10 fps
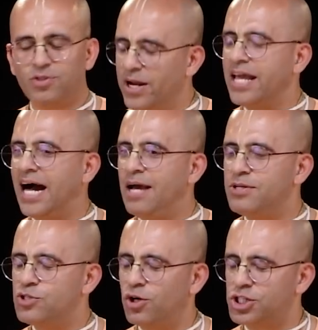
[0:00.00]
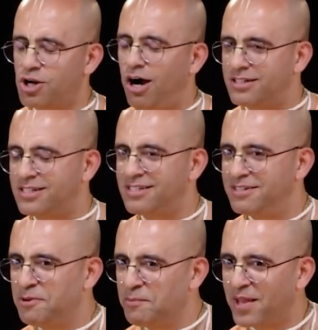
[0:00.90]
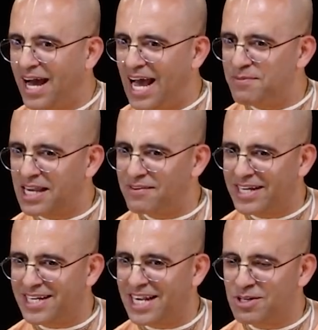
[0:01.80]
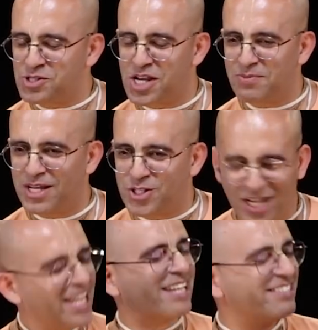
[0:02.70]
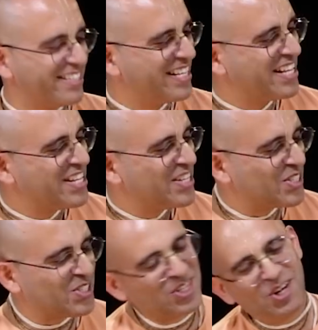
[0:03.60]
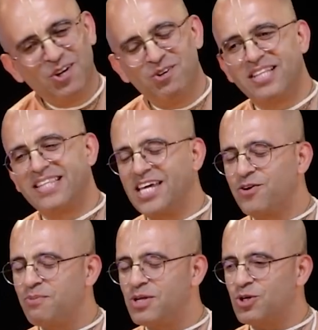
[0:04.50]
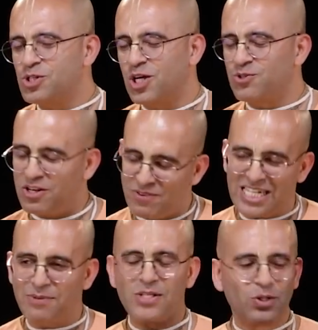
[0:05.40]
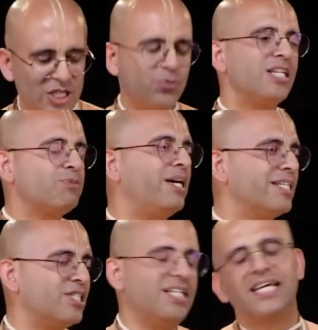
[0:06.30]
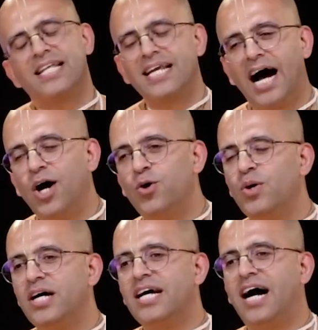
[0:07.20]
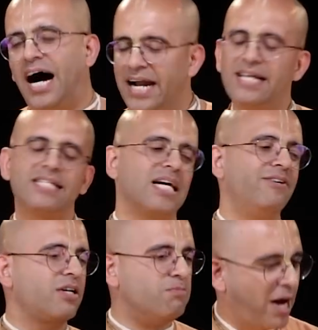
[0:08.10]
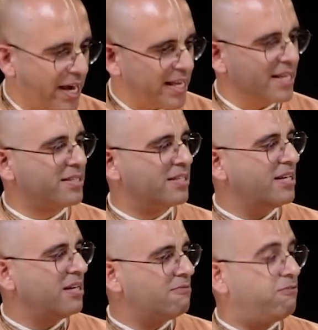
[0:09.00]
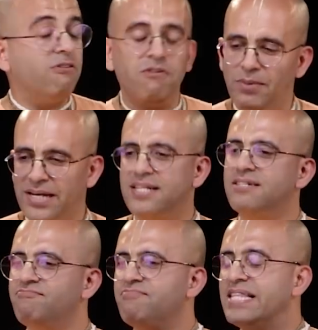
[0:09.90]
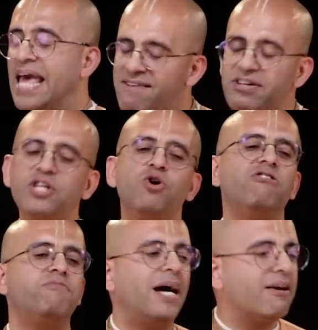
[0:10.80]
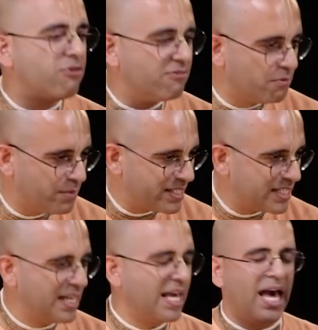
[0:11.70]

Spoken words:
Today I'm in Josh Talks. I've been invited here to share my journey. So thank you very much, Josh Talks, for inviting me. So this was my journey, that how I discovered my fulfillment, the avenue of my fulfillment.